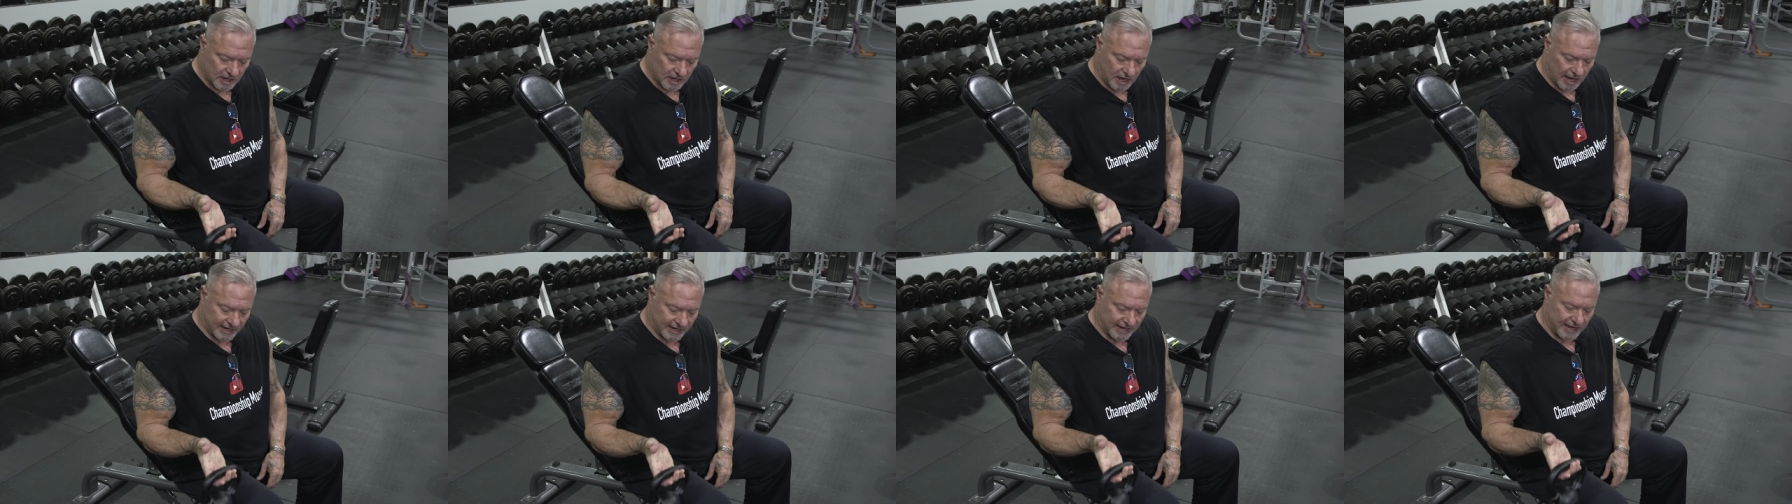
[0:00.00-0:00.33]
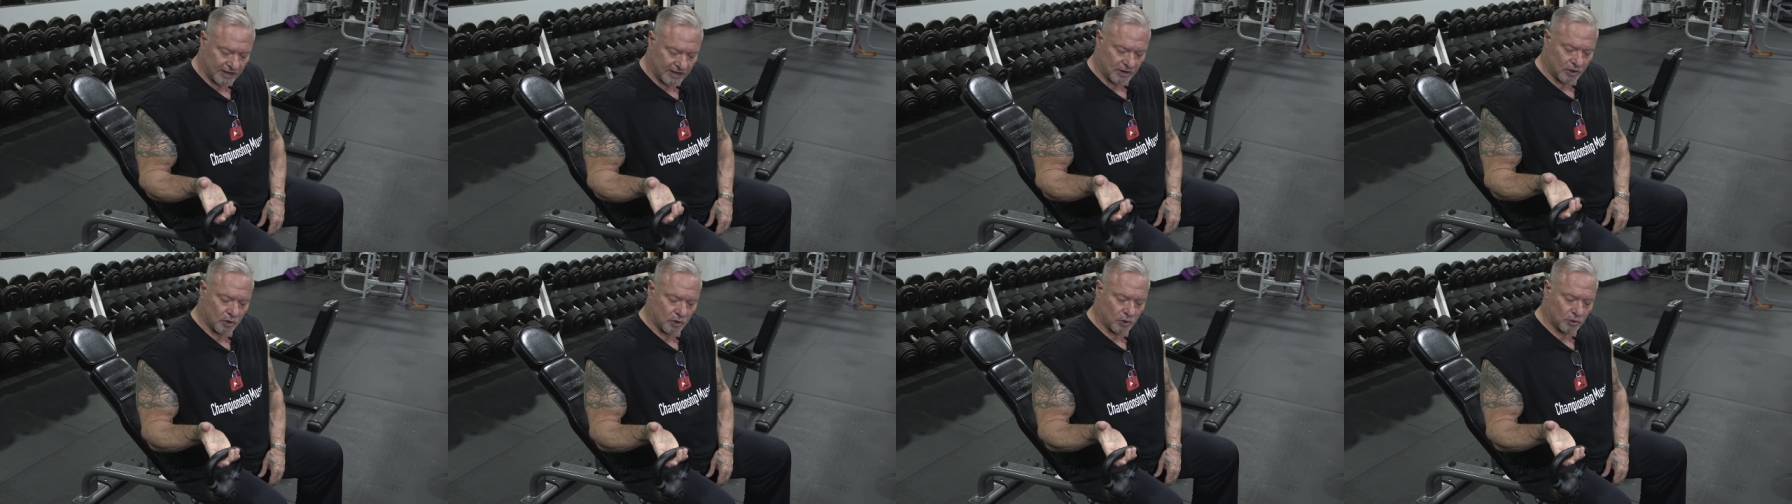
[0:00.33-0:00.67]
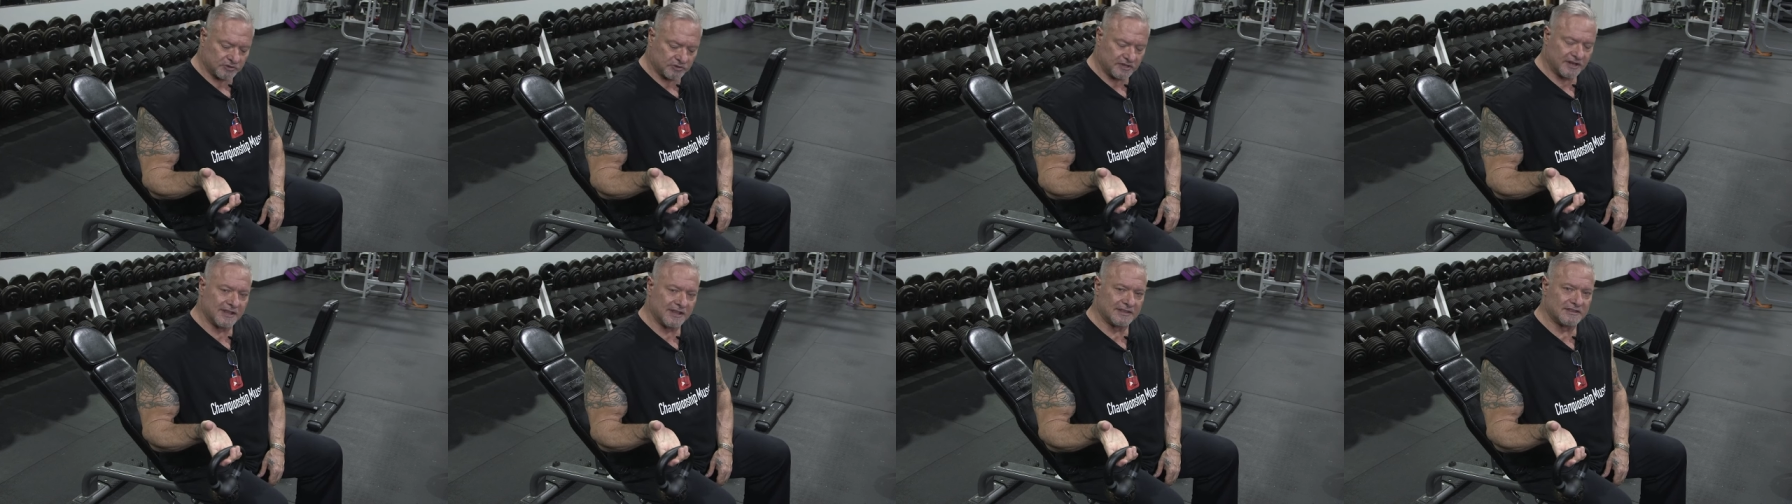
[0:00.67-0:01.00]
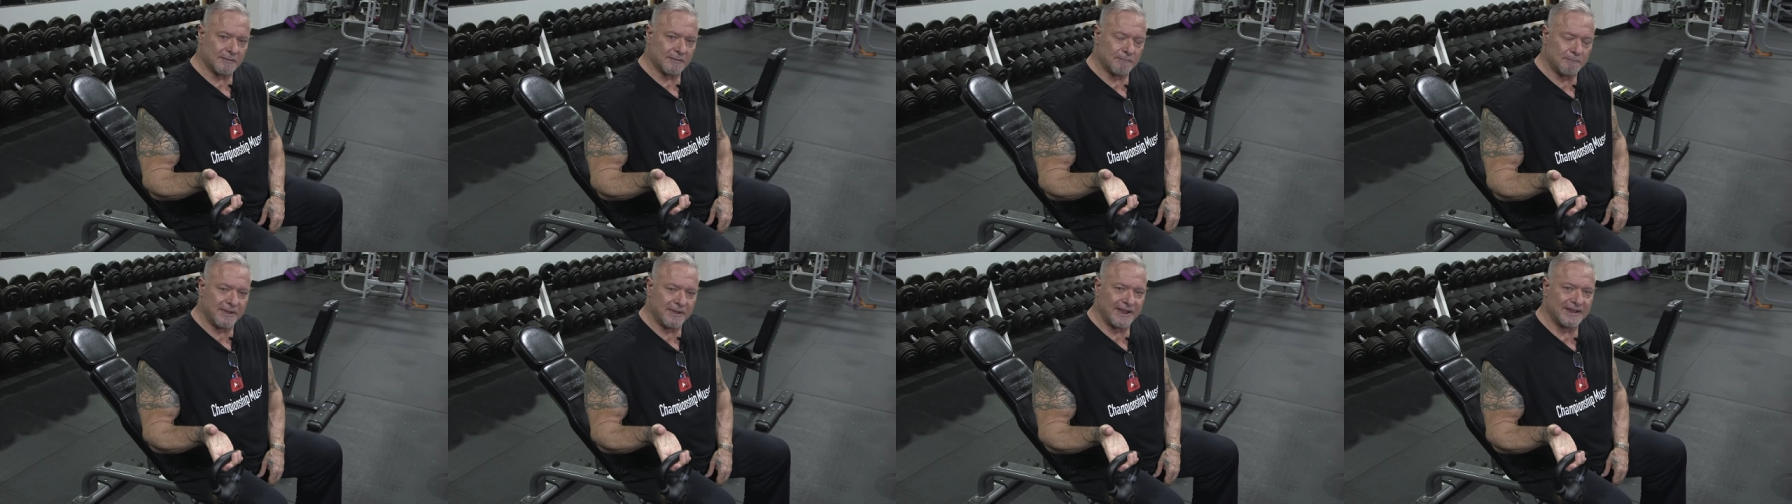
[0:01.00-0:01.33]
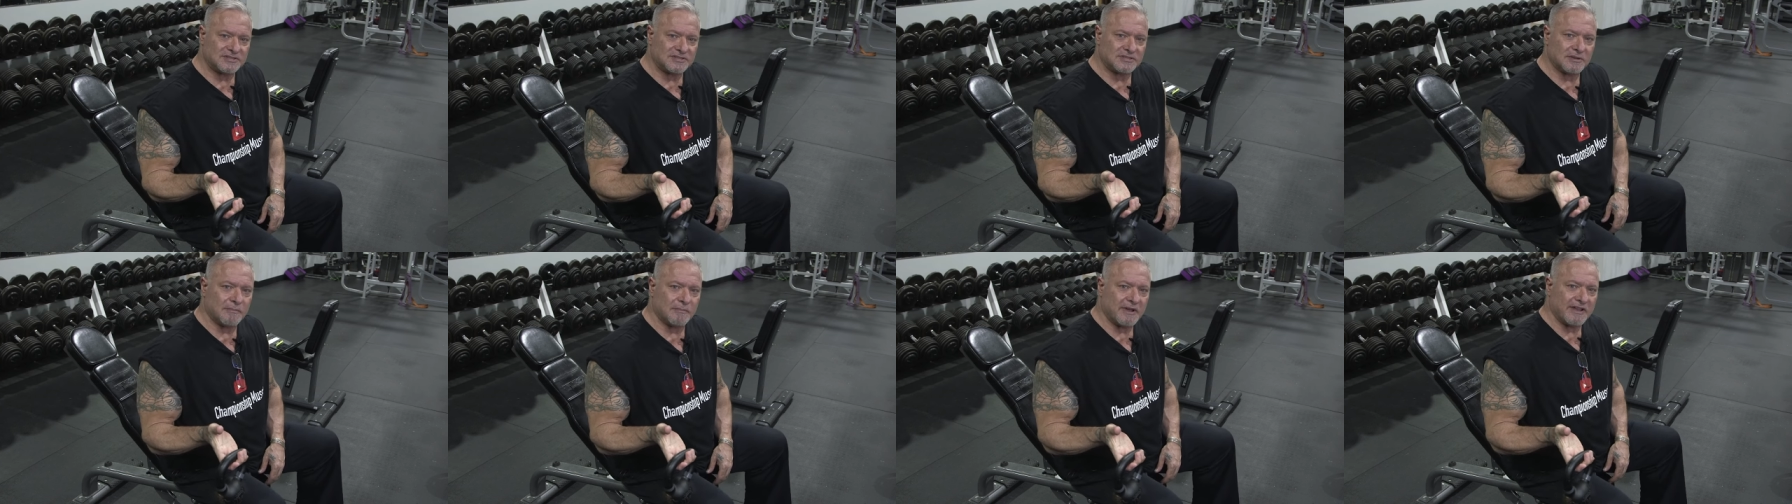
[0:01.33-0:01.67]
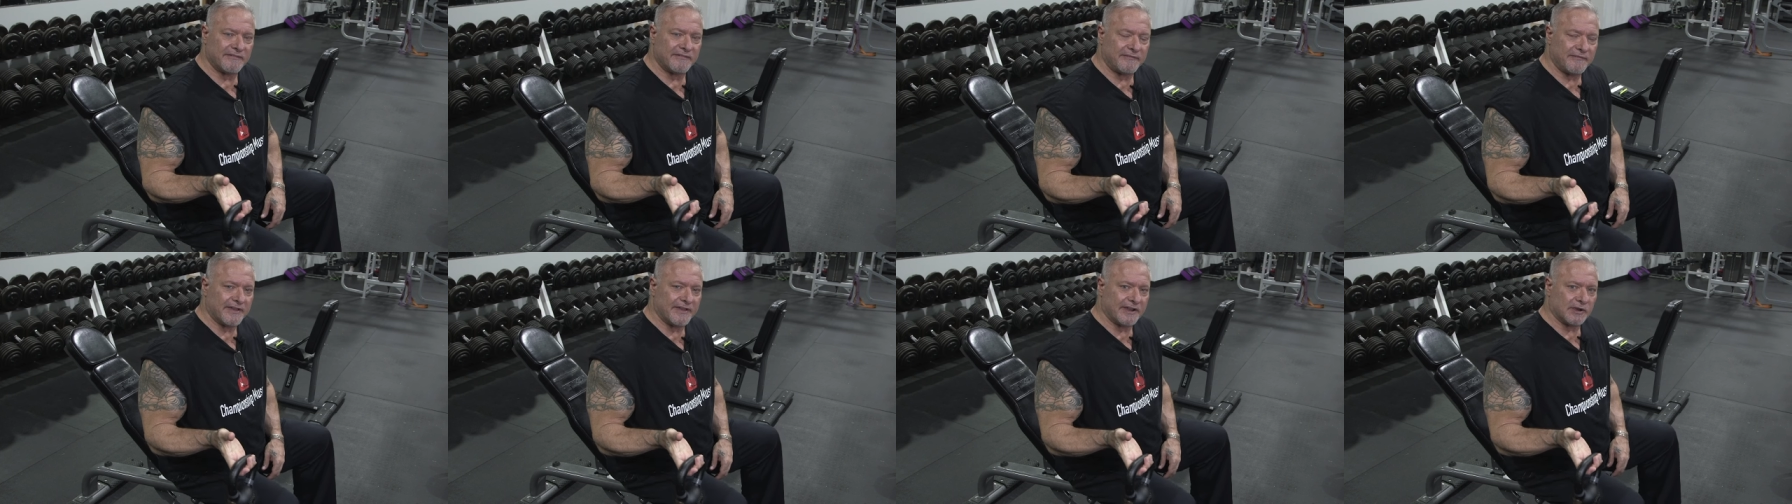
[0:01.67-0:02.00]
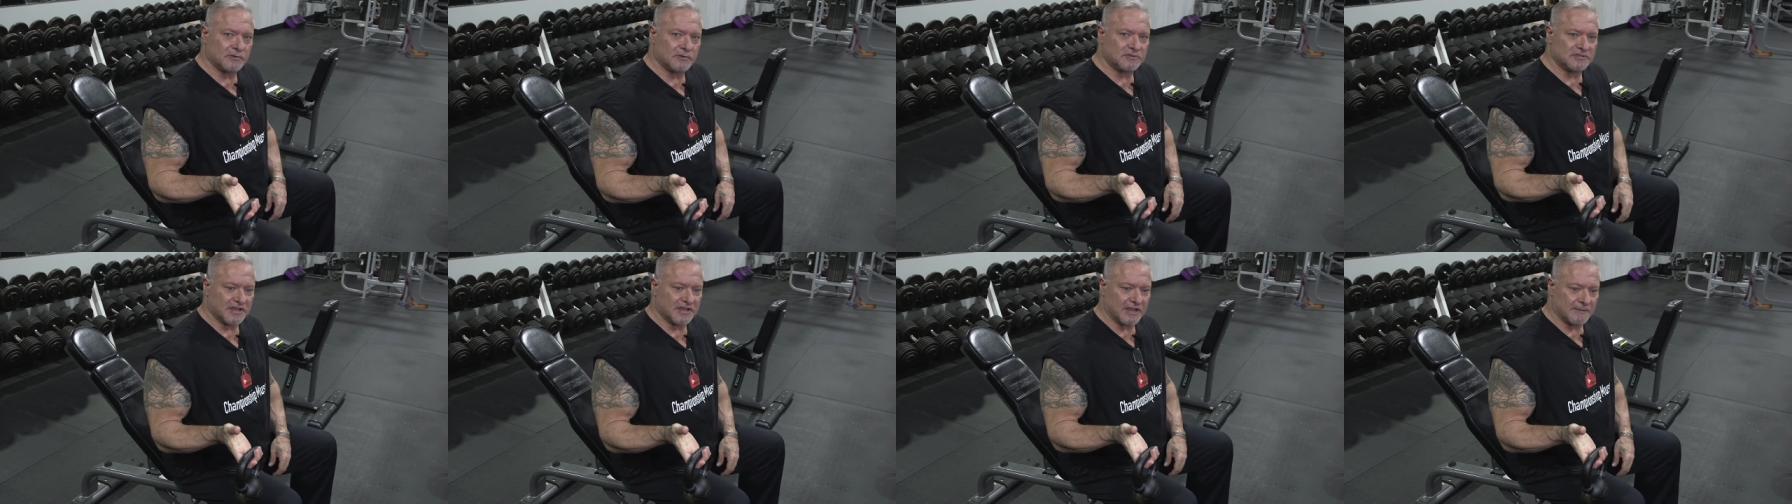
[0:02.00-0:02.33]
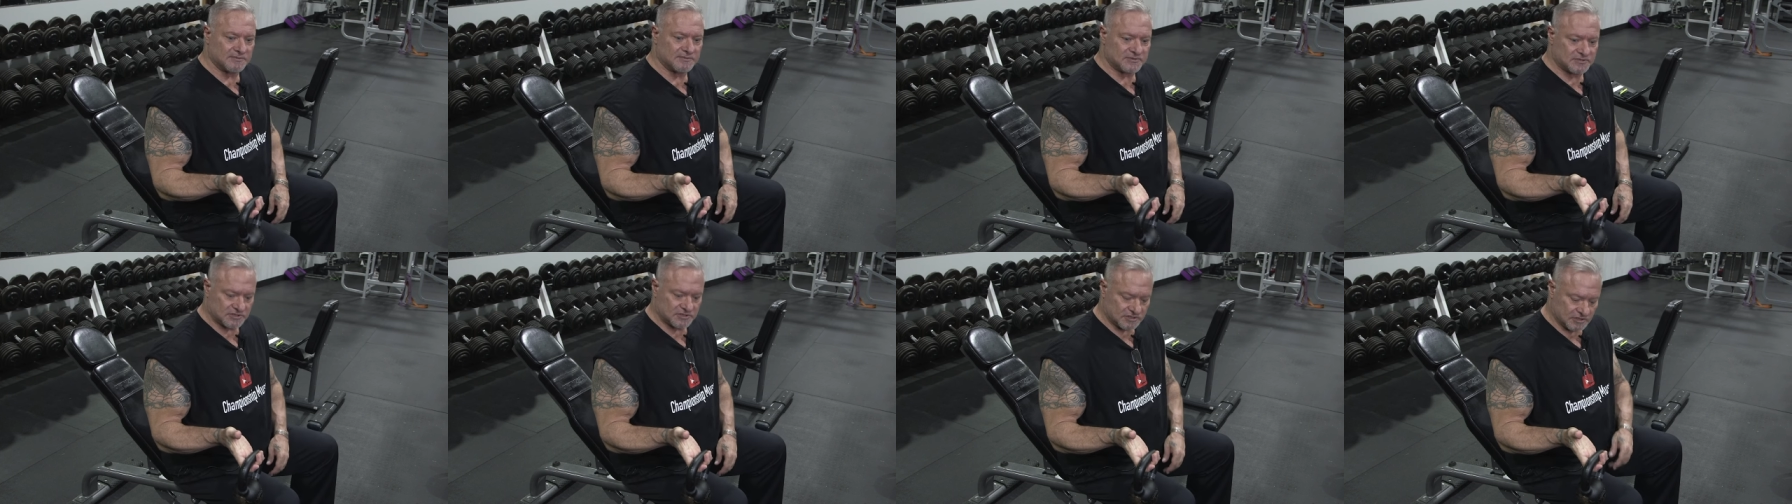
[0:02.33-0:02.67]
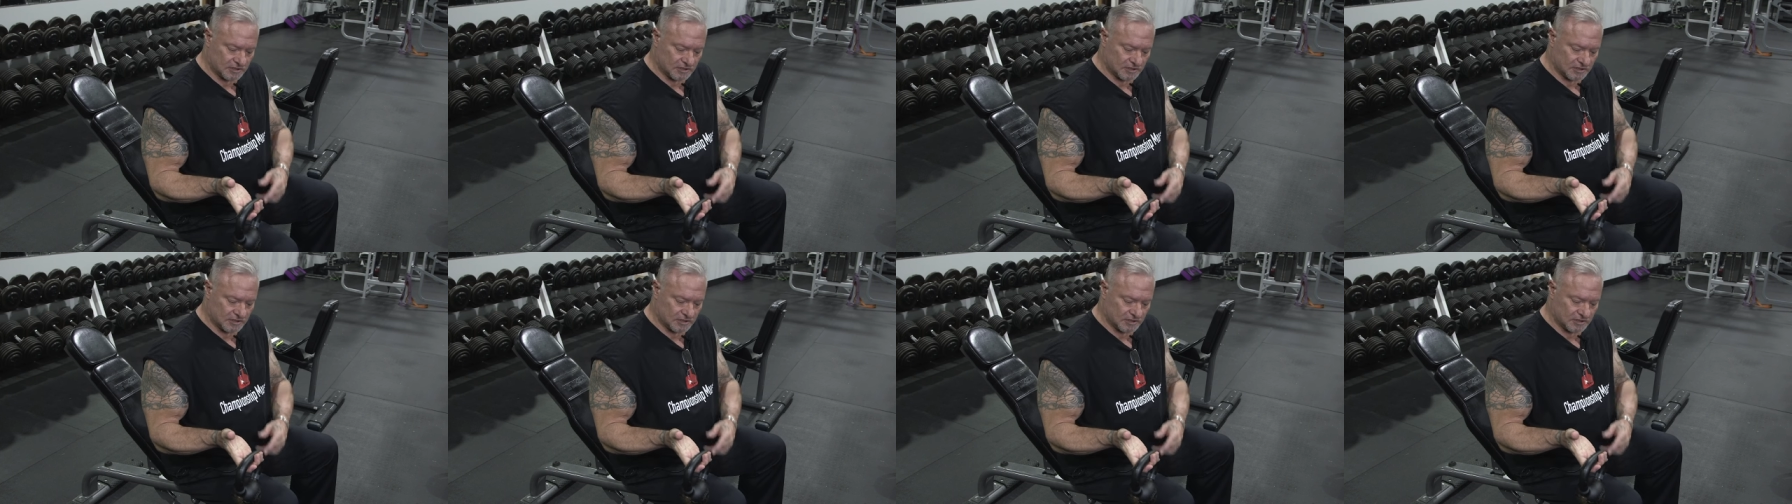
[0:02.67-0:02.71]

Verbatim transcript: I kind of hold it at the base of my fingertips,